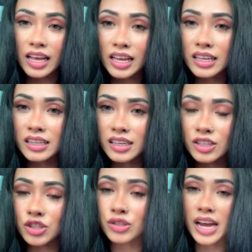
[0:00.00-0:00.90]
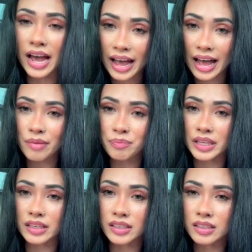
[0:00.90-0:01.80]
and you're not
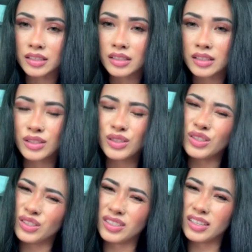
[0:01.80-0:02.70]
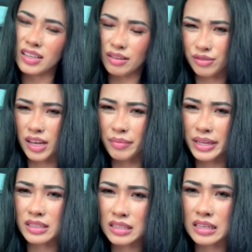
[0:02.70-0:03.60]
happy. If that
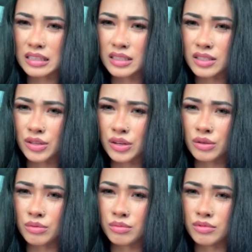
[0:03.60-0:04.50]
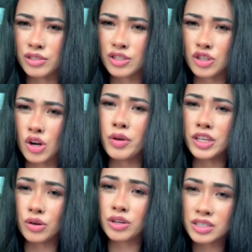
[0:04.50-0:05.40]
makes sense, just knowing
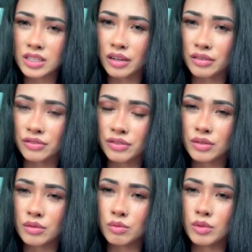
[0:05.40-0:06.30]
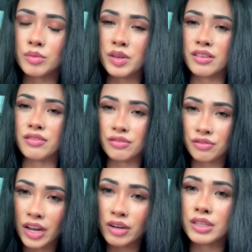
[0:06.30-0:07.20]
yourself would be
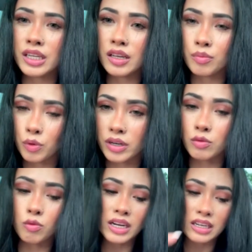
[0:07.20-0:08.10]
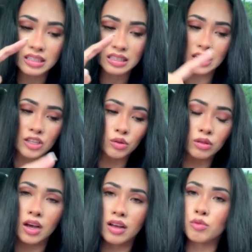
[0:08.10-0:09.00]
very important. What it is that you
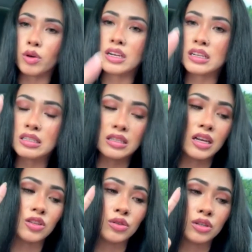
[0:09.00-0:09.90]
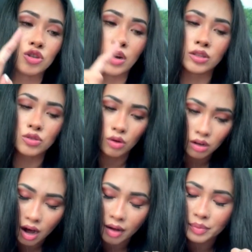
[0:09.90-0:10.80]
love, what it is that you're trying to
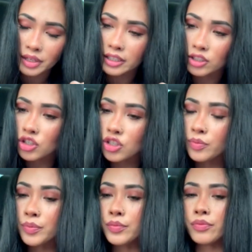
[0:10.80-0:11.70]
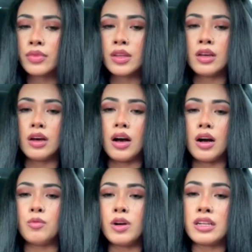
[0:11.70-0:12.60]
accomplish,
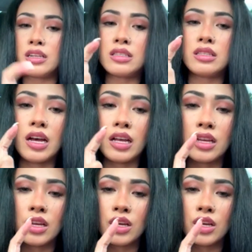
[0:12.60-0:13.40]
what it is that